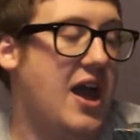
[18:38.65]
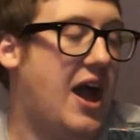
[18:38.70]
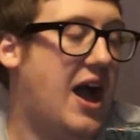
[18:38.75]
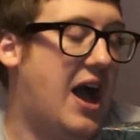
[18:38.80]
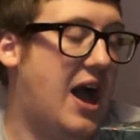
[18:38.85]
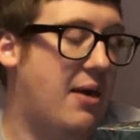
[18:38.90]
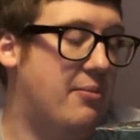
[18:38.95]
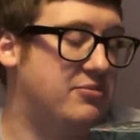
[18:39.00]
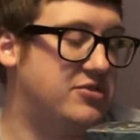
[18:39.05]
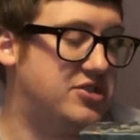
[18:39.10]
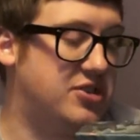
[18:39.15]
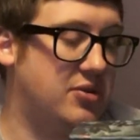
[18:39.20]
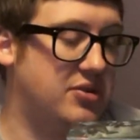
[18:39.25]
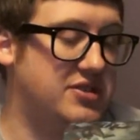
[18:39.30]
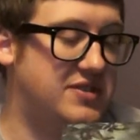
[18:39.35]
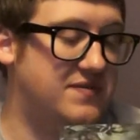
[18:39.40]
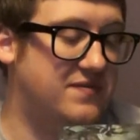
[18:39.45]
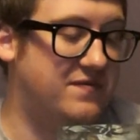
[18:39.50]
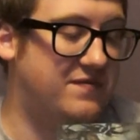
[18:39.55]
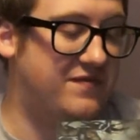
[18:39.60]
Um, so
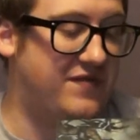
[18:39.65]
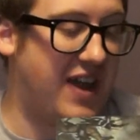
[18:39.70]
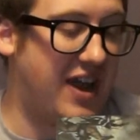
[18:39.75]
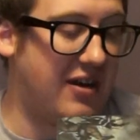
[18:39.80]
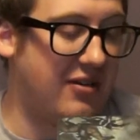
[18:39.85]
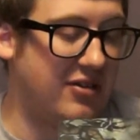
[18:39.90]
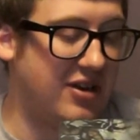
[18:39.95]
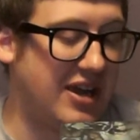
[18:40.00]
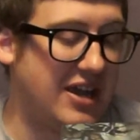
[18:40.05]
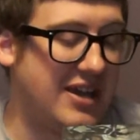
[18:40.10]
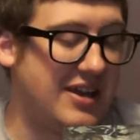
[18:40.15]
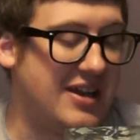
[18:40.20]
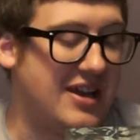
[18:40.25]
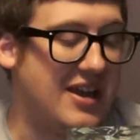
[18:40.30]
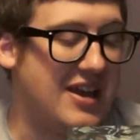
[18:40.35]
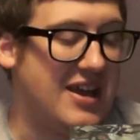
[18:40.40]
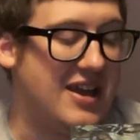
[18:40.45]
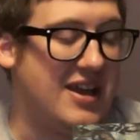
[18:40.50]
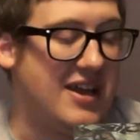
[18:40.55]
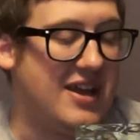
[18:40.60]
it's very
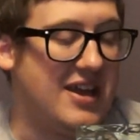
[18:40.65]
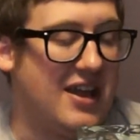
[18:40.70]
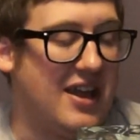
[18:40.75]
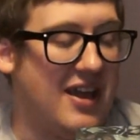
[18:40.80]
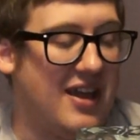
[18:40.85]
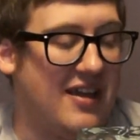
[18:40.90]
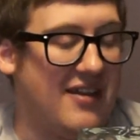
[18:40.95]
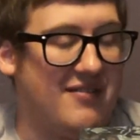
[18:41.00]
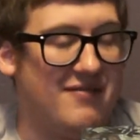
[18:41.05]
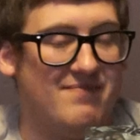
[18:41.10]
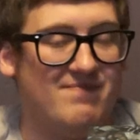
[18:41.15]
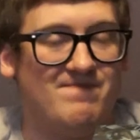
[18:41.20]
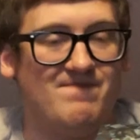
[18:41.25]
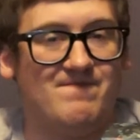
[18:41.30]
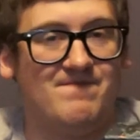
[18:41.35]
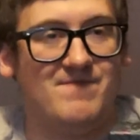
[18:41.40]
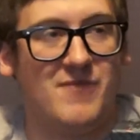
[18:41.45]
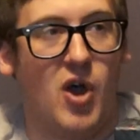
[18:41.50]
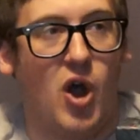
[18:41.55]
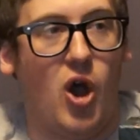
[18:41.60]

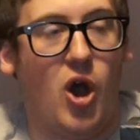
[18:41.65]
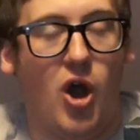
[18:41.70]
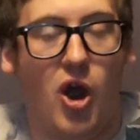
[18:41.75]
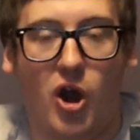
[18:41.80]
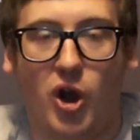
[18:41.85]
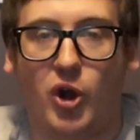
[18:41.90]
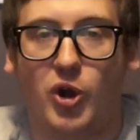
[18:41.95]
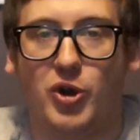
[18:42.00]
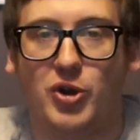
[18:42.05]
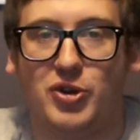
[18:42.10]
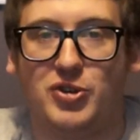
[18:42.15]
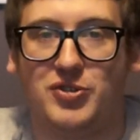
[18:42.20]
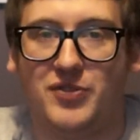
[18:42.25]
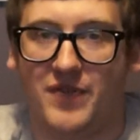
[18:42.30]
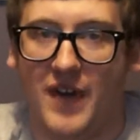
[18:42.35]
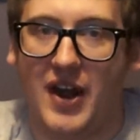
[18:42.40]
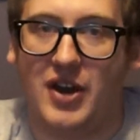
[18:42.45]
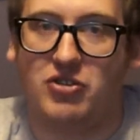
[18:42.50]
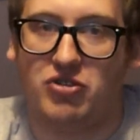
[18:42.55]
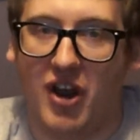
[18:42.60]
hard to
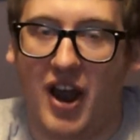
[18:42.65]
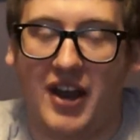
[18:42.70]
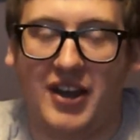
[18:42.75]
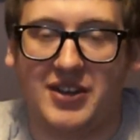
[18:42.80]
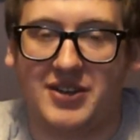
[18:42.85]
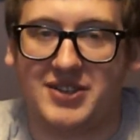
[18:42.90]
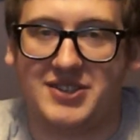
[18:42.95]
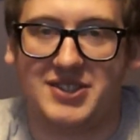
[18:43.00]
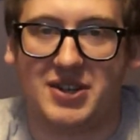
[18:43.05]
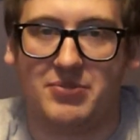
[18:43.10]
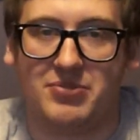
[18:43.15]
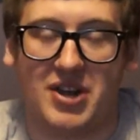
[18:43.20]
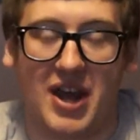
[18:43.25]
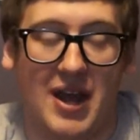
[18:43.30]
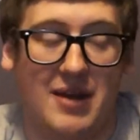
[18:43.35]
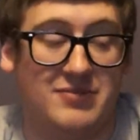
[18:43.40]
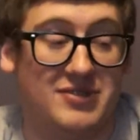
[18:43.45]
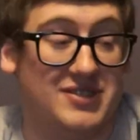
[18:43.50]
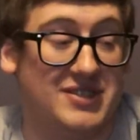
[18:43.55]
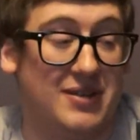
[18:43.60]
find Dracula
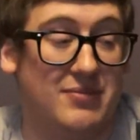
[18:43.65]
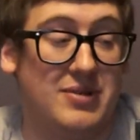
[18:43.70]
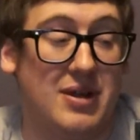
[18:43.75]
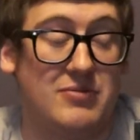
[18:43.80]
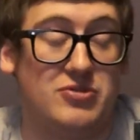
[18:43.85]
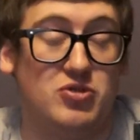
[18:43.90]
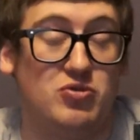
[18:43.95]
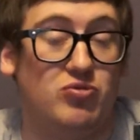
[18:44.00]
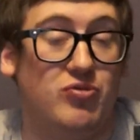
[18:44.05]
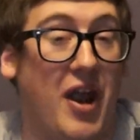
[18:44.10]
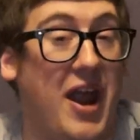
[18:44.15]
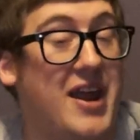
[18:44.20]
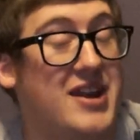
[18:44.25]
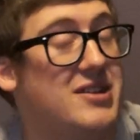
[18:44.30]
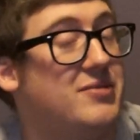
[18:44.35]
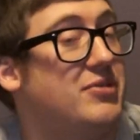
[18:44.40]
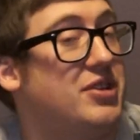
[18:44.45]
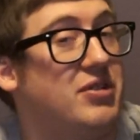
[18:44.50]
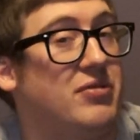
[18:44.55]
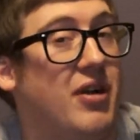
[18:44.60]
sometimes, and sometimes you
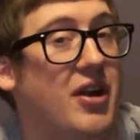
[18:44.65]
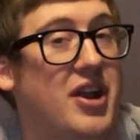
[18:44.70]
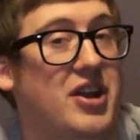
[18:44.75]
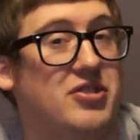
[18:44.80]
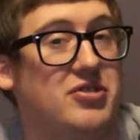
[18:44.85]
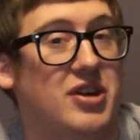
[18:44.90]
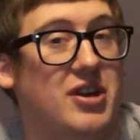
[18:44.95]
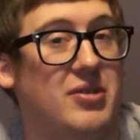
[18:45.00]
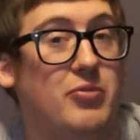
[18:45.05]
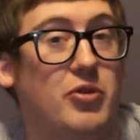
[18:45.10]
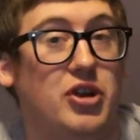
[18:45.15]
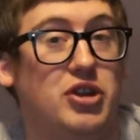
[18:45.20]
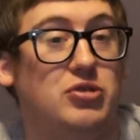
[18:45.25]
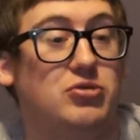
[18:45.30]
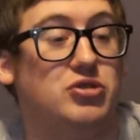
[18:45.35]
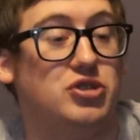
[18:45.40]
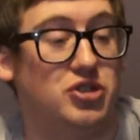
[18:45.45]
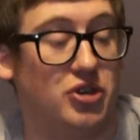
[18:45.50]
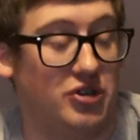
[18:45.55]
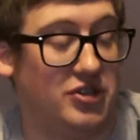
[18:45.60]
randomly run into him when
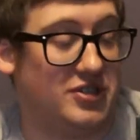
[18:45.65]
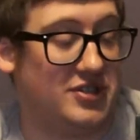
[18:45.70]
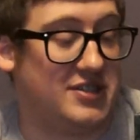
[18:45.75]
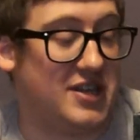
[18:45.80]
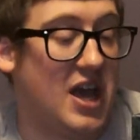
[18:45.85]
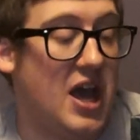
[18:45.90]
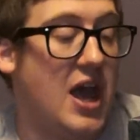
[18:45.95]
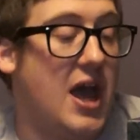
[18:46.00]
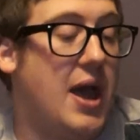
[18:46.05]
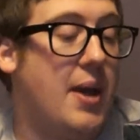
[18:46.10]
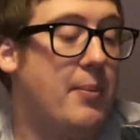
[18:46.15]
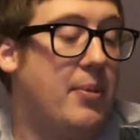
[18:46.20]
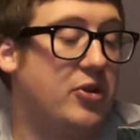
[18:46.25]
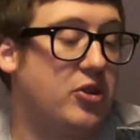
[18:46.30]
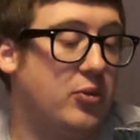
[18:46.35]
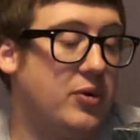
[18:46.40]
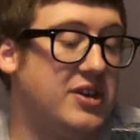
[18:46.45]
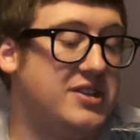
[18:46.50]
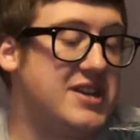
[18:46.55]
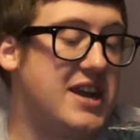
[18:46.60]
you shouldn't.
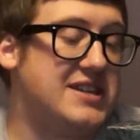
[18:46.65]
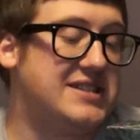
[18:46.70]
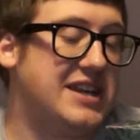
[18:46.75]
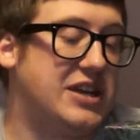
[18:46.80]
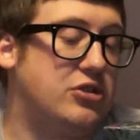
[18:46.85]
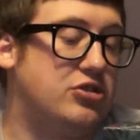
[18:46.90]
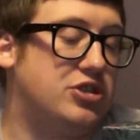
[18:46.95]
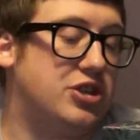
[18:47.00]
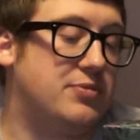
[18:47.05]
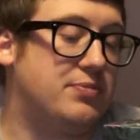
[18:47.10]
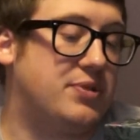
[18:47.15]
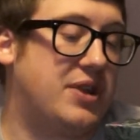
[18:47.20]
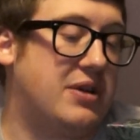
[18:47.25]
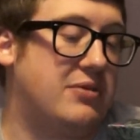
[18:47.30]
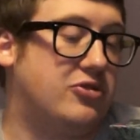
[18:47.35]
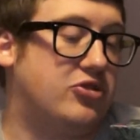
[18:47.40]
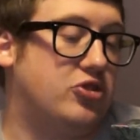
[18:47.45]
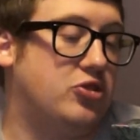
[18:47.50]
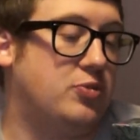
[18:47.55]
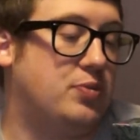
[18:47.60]
But the reason I say you shouldn't play
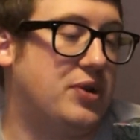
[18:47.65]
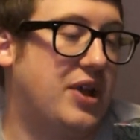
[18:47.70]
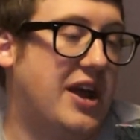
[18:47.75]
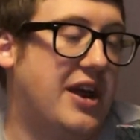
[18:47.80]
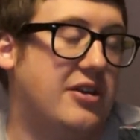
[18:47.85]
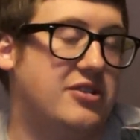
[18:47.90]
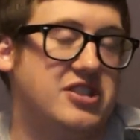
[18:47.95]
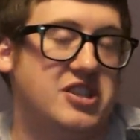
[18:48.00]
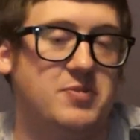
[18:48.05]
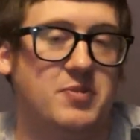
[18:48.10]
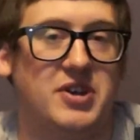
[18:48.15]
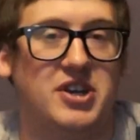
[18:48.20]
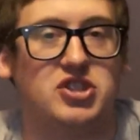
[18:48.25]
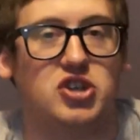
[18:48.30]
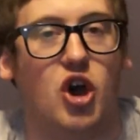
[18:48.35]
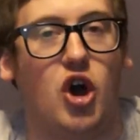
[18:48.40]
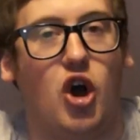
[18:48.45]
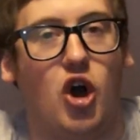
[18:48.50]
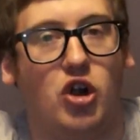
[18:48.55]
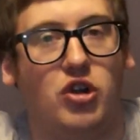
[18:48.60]
with two players is
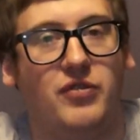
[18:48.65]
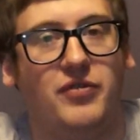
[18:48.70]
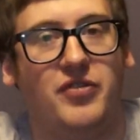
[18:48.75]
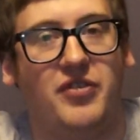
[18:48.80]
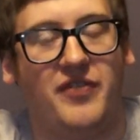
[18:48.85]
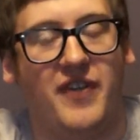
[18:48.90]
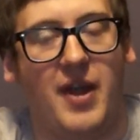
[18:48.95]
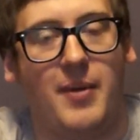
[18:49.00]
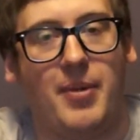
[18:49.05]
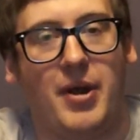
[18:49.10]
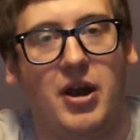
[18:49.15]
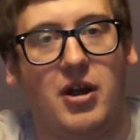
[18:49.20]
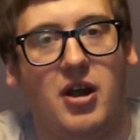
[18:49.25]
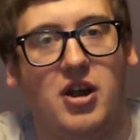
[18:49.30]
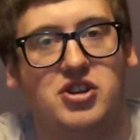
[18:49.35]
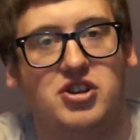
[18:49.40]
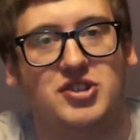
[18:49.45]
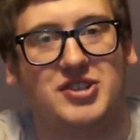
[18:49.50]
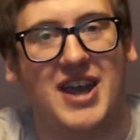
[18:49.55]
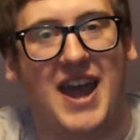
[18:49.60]
because all of the vampire
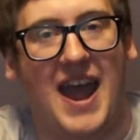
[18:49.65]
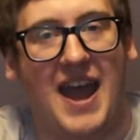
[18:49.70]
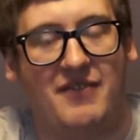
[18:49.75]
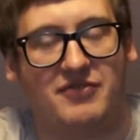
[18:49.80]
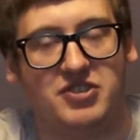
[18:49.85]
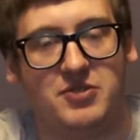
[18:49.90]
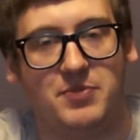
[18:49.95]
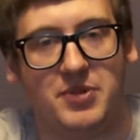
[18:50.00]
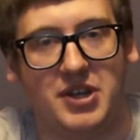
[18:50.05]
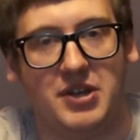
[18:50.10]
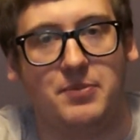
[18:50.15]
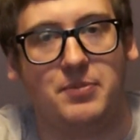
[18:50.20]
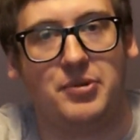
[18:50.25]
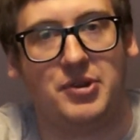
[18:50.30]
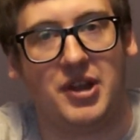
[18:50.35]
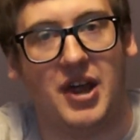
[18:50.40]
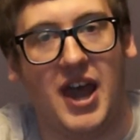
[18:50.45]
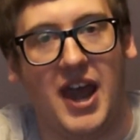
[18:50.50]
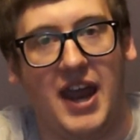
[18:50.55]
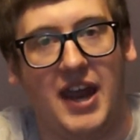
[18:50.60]
hunters have to be in
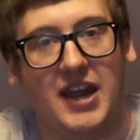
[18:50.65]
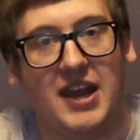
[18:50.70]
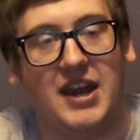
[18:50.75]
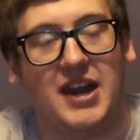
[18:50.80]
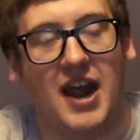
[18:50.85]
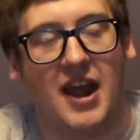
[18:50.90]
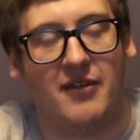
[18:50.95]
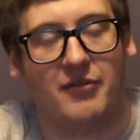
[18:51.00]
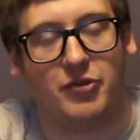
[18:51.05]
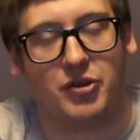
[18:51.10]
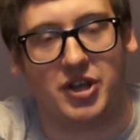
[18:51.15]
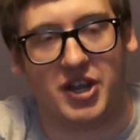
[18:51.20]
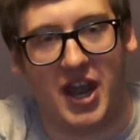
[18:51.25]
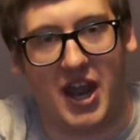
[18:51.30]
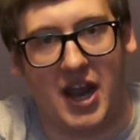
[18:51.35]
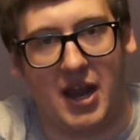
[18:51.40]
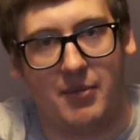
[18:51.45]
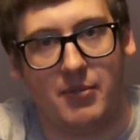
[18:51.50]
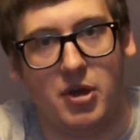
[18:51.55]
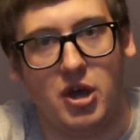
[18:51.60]
play in every
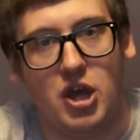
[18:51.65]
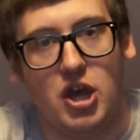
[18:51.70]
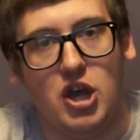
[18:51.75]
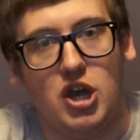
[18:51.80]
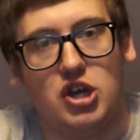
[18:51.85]
game.